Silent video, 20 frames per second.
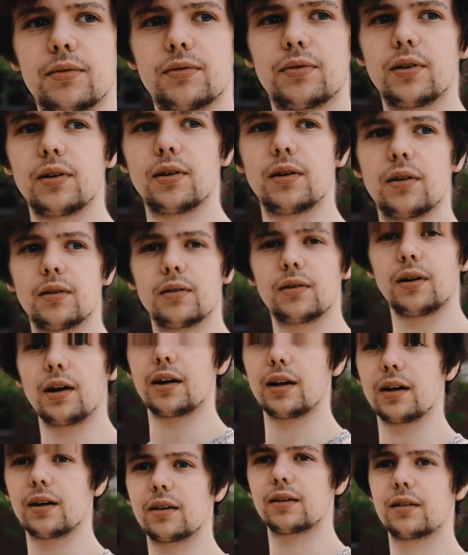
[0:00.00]
for
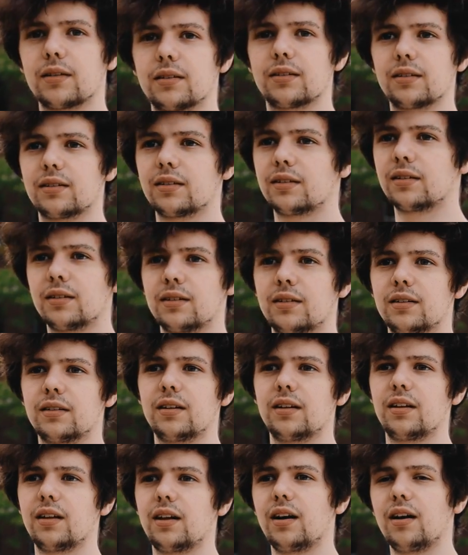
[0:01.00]
like
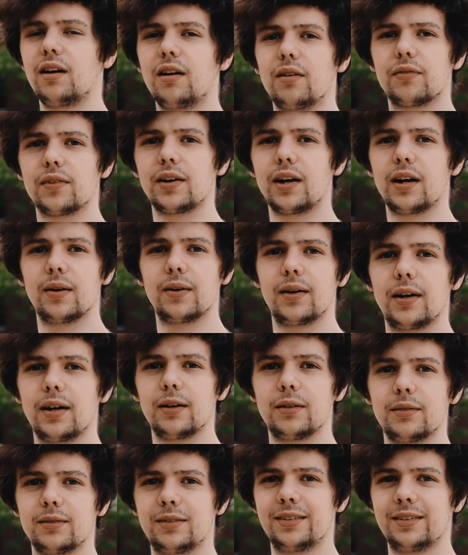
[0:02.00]
half an hour now